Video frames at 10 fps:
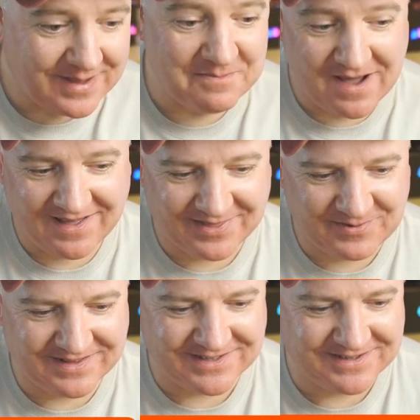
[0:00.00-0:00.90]
yeah, Martha
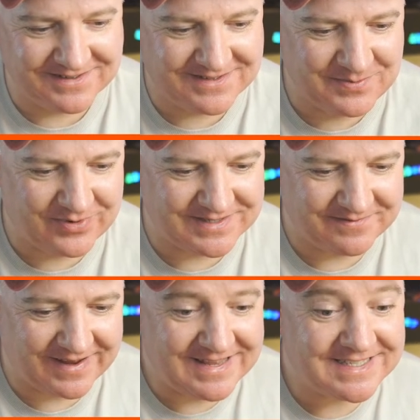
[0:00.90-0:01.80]
went to, to prison
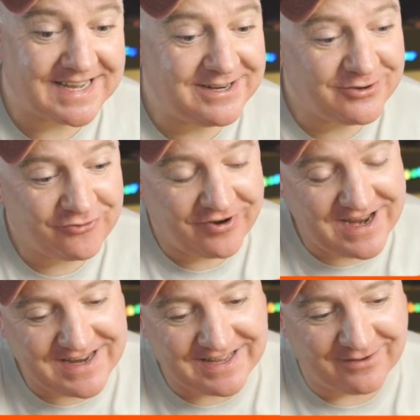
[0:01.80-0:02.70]
for insider
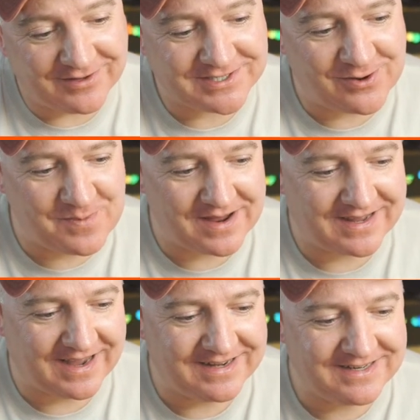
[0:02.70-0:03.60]
trading on the stock
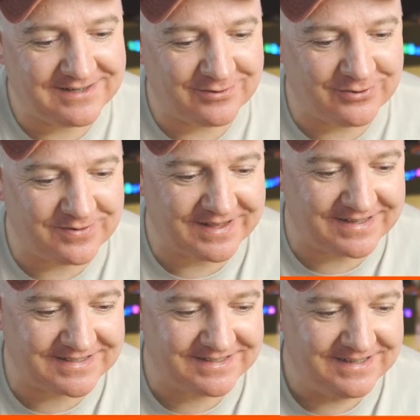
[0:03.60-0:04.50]
market. I did not know
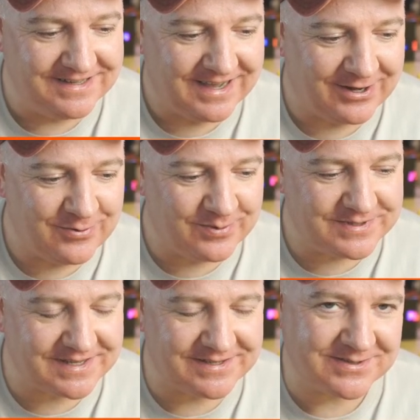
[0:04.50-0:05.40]
that. I knew it
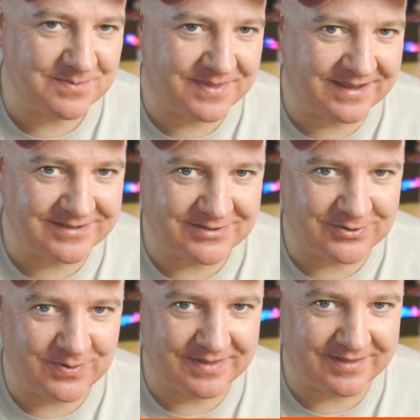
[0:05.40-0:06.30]
was something to
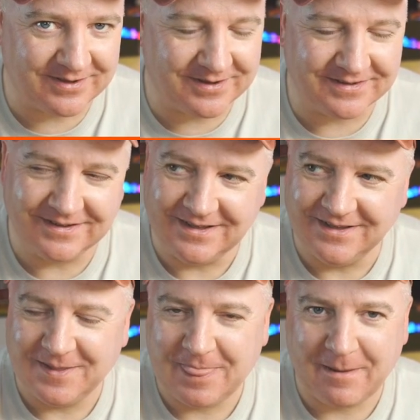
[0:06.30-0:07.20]
do with uh,
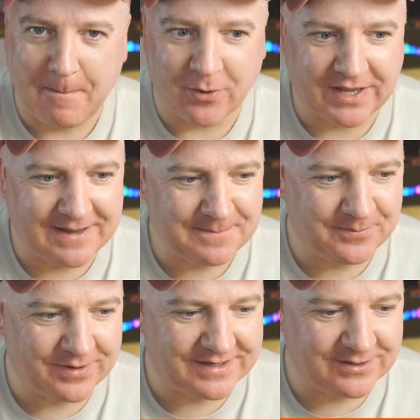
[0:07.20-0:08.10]
money,
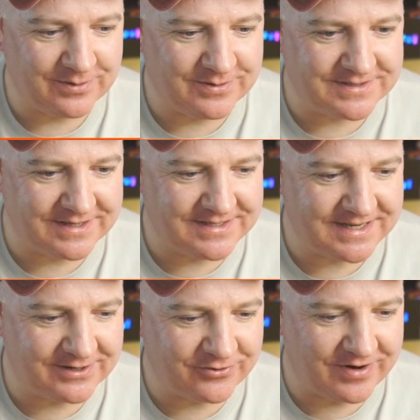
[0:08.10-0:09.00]
but I didn't know it was uh,
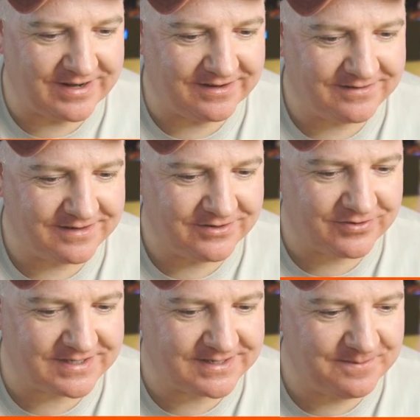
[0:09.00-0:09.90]
insider trading.
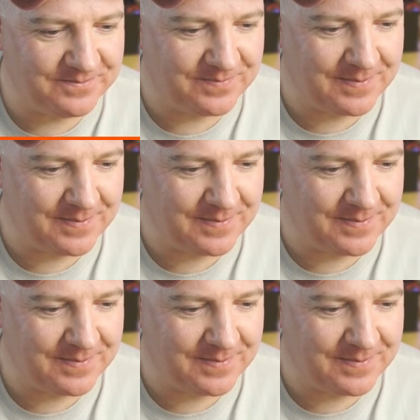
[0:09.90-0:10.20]
Interesting.